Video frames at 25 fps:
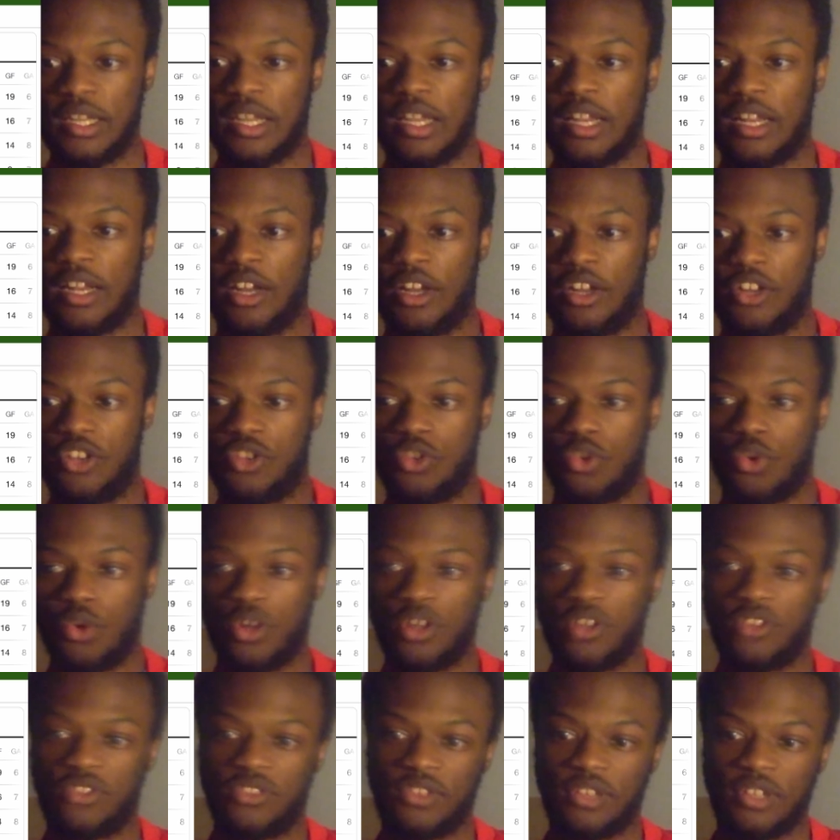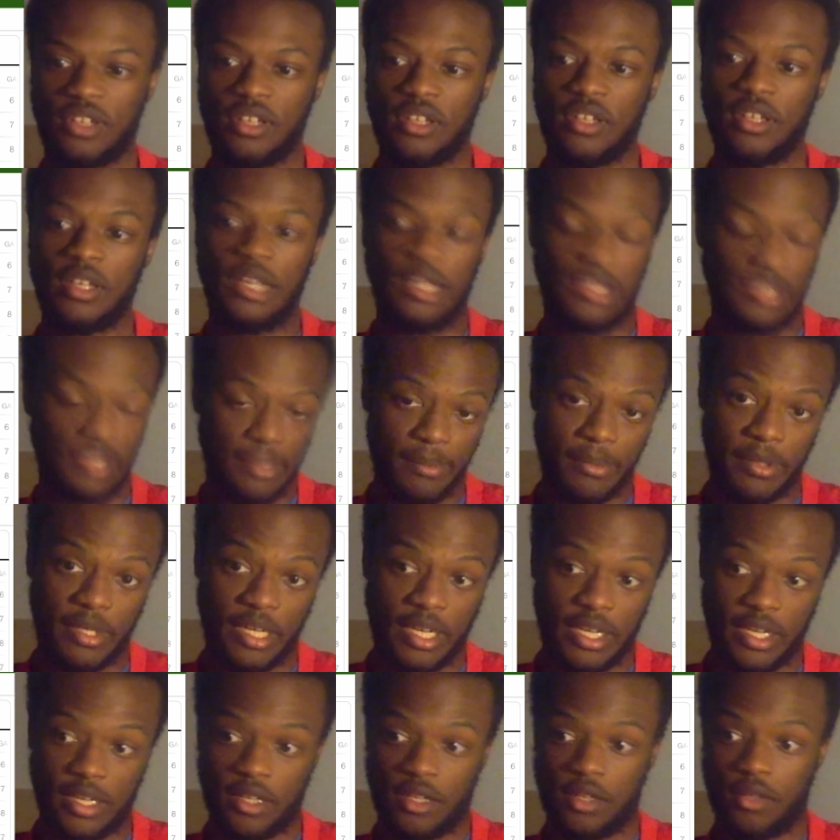And Honduras
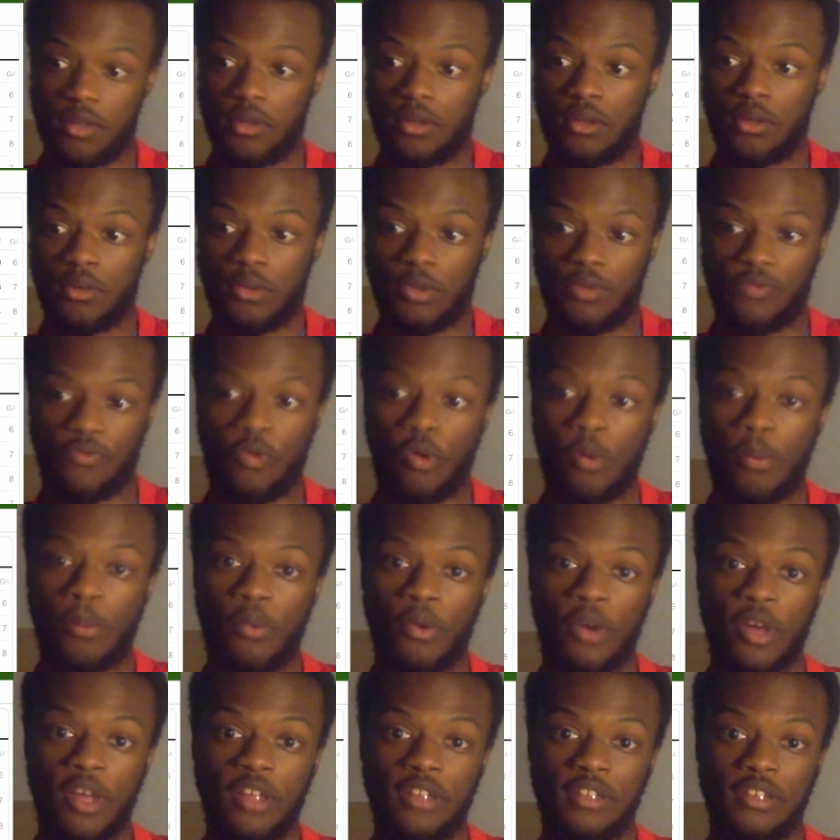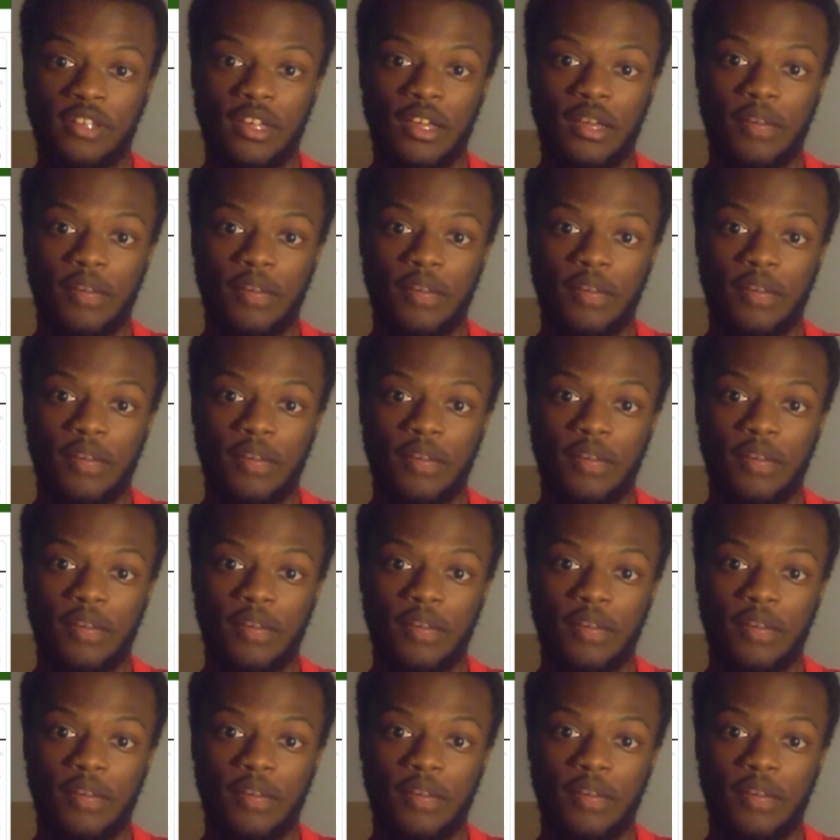eliminated with 4 points.